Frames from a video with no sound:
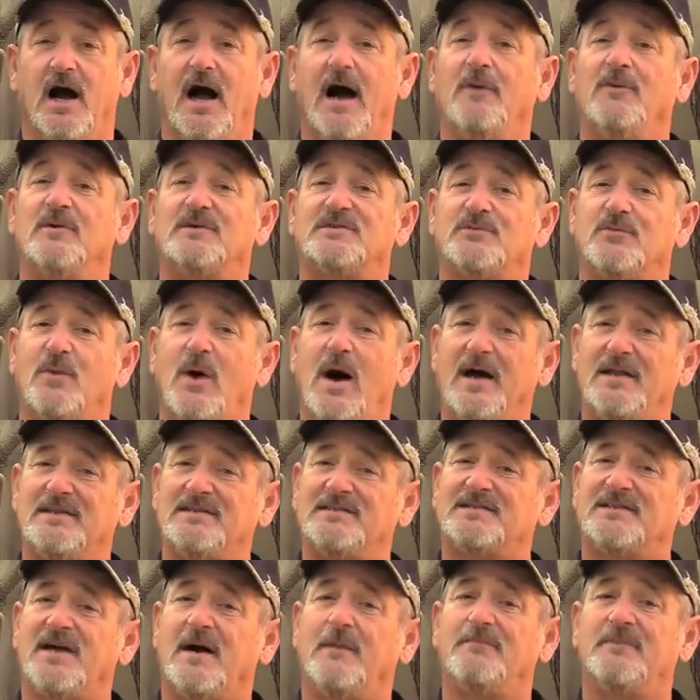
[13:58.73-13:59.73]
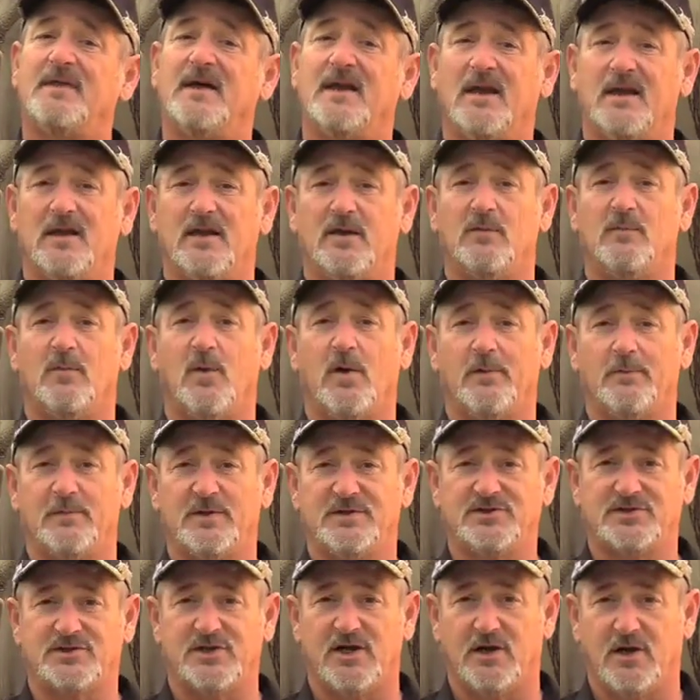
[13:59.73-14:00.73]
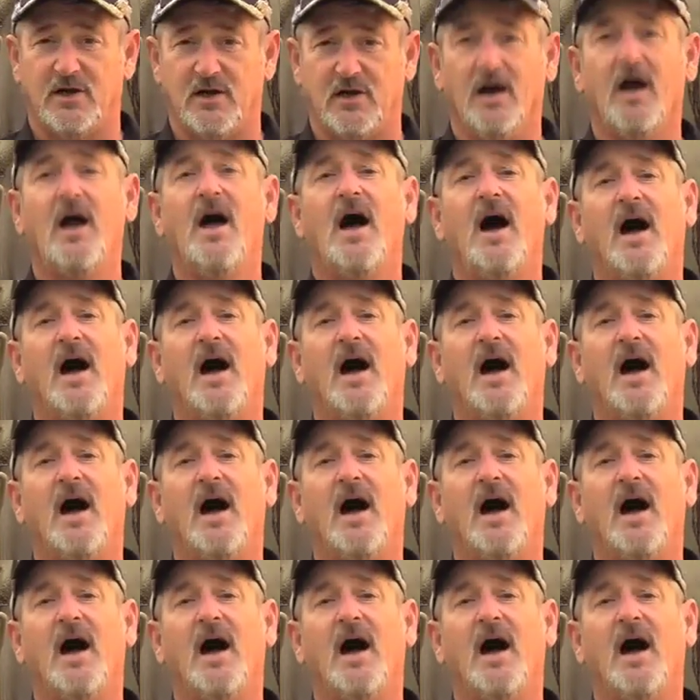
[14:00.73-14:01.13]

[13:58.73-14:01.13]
I was wanting something a little more mature,